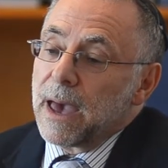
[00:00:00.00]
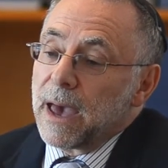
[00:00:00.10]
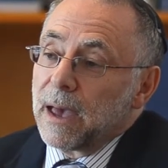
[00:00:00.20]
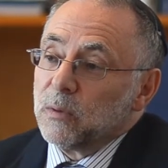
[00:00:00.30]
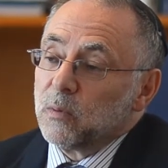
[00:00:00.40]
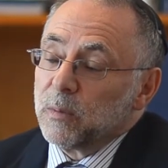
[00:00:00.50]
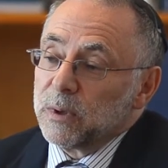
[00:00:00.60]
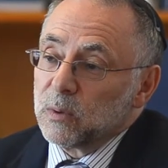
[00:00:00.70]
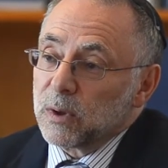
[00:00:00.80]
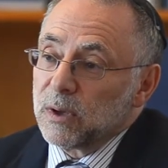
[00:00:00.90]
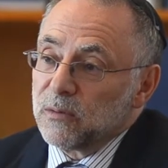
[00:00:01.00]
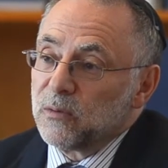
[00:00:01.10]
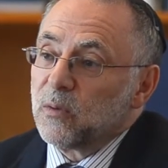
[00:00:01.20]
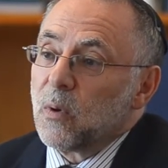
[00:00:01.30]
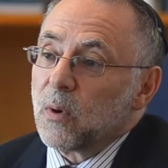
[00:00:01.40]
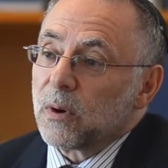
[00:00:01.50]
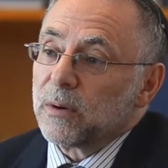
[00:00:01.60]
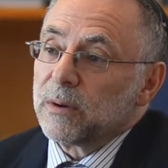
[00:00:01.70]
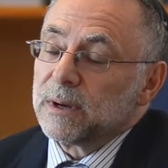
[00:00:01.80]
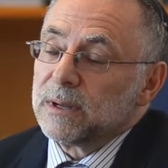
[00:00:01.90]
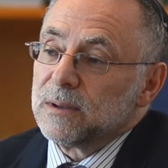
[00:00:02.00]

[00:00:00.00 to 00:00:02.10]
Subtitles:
And we'll be looking for